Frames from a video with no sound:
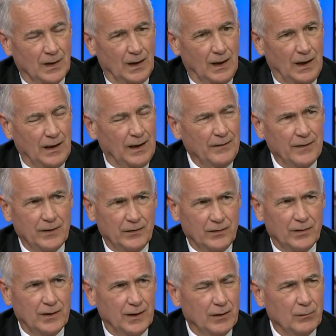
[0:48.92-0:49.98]
I think it's
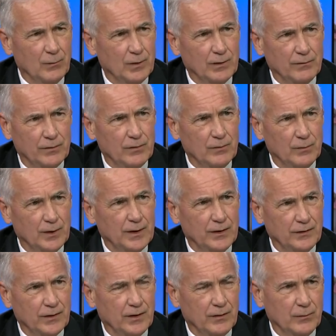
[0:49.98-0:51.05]
going to end one of two
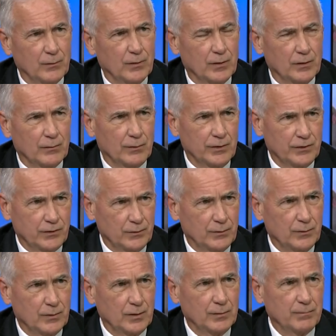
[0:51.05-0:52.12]
ways. Either we're going to
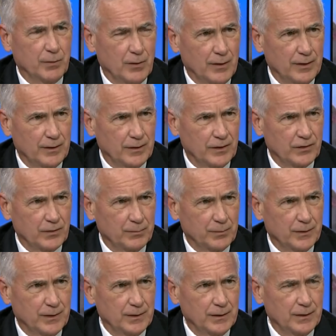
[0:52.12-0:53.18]
restore party
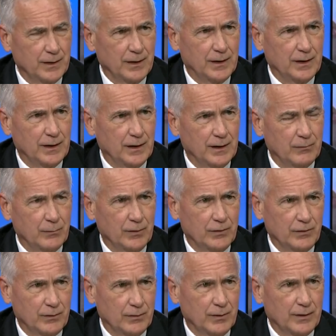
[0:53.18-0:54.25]
discipline and
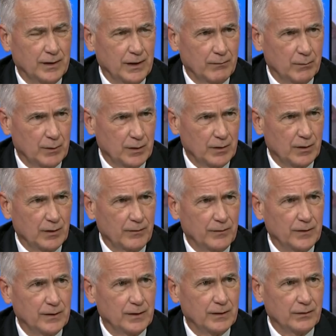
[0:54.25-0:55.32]
restore Kevin
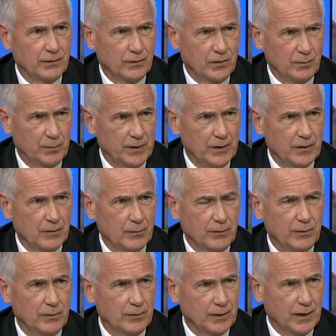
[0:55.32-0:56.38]
McCarthy as the speaker
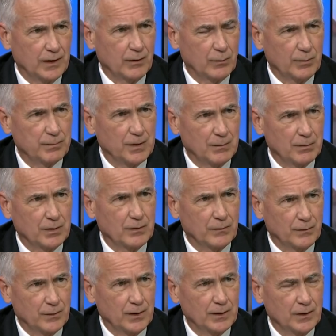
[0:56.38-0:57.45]
with the United Republican
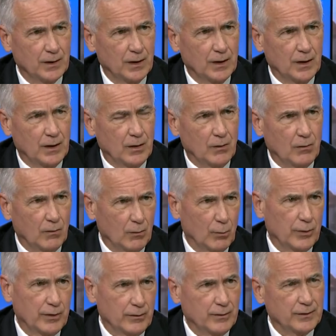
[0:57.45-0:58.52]
Front, or
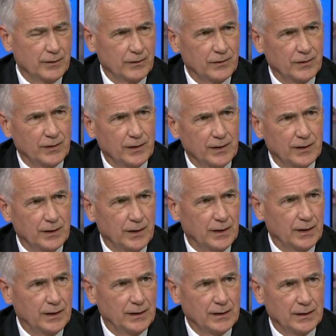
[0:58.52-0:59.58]
we're going to see
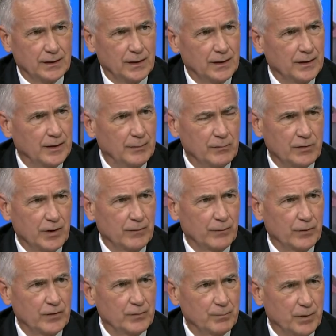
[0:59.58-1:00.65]
a Hakeem
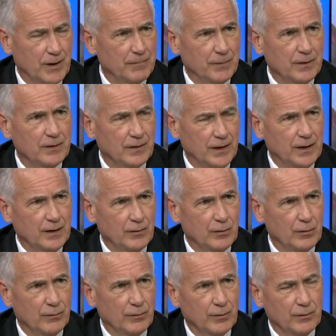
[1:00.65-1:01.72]
Jeffries puppet take
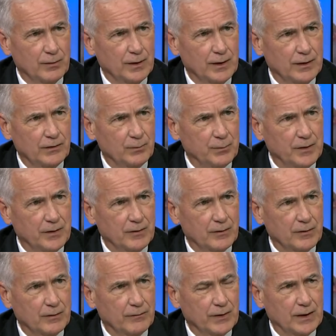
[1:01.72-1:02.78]
over as
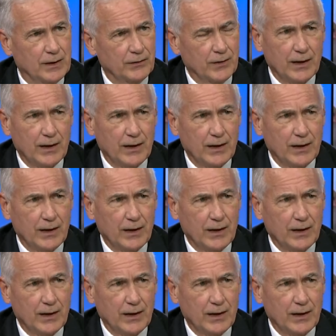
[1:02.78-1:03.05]
Speaker of the House.